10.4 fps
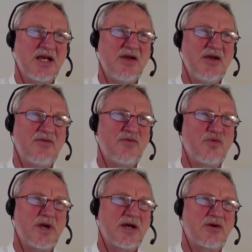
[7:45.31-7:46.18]
If
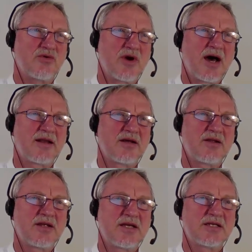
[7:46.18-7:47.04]
we run
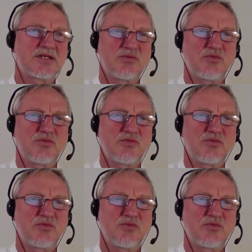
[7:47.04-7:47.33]
this,